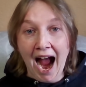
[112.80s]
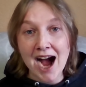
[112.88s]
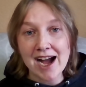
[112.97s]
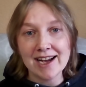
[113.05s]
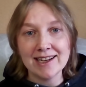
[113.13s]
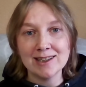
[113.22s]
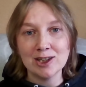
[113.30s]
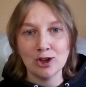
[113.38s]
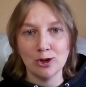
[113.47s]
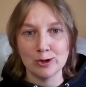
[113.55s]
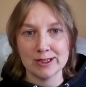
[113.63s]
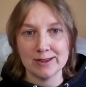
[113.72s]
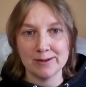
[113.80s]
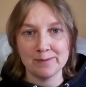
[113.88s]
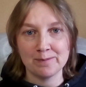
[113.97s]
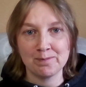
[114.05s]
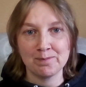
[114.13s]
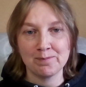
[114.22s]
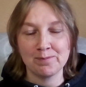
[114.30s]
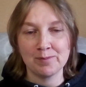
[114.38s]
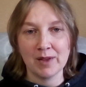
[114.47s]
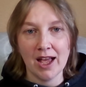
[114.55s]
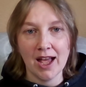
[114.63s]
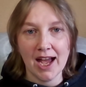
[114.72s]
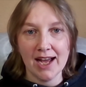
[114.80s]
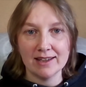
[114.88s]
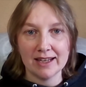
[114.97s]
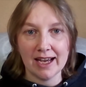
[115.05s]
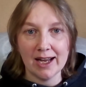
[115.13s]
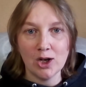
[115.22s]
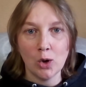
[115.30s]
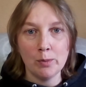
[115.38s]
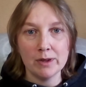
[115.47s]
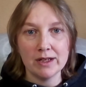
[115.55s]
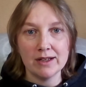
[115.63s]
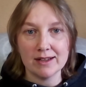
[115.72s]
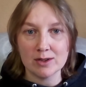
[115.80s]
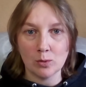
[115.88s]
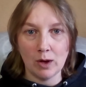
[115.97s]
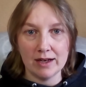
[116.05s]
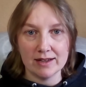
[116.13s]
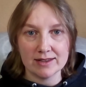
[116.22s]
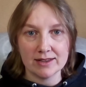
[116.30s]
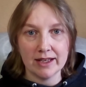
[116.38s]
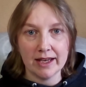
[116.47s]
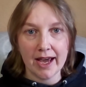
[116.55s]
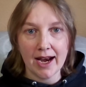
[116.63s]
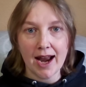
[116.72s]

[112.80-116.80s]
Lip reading: And close it. And again, open it as wide as you can.